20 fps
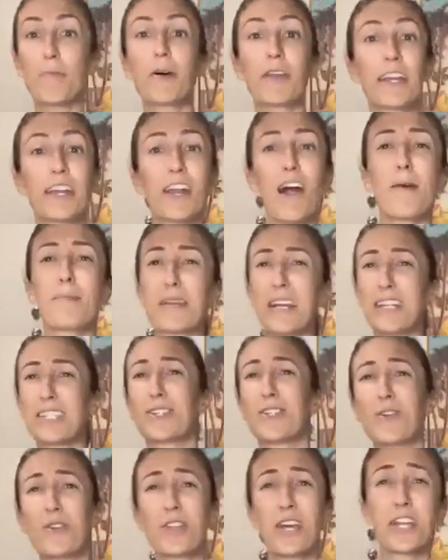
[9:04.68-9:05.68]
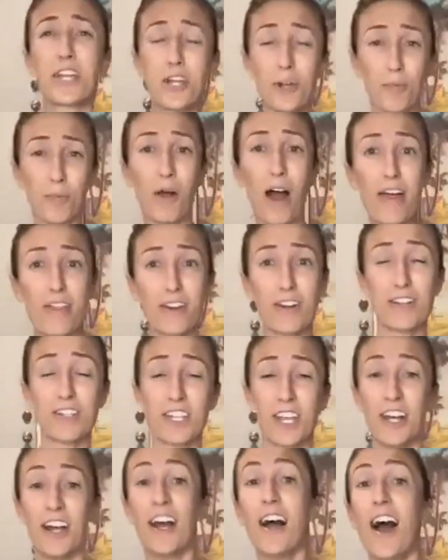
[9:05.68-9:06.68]
it on because you think your brothers
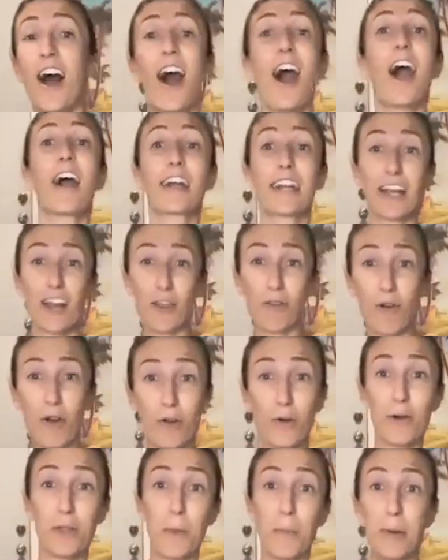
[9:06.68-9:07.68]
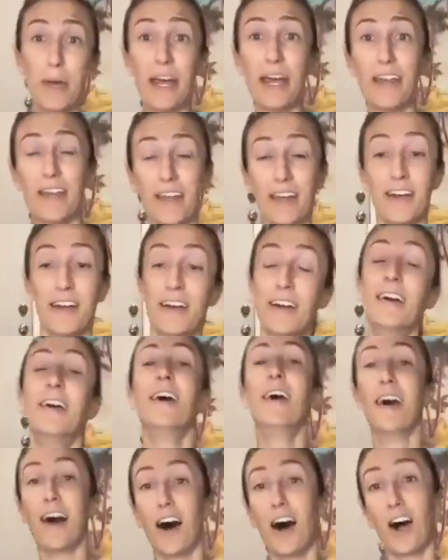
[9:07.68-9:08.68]
are going to throw you in the pit
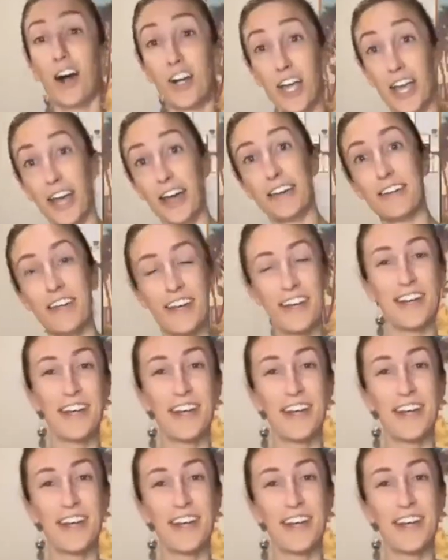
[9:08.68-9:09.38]
again.